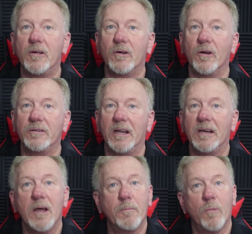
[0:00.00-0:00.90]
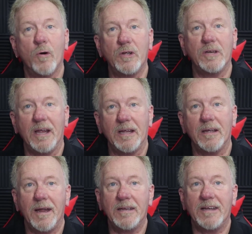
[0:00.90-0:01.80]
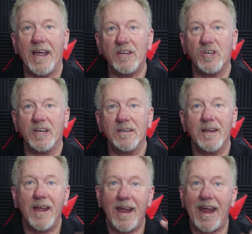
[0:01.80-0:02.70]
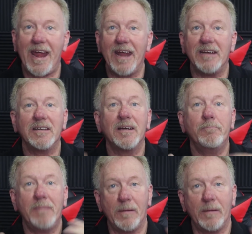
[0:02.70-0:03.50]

make your content more unique, engaging, and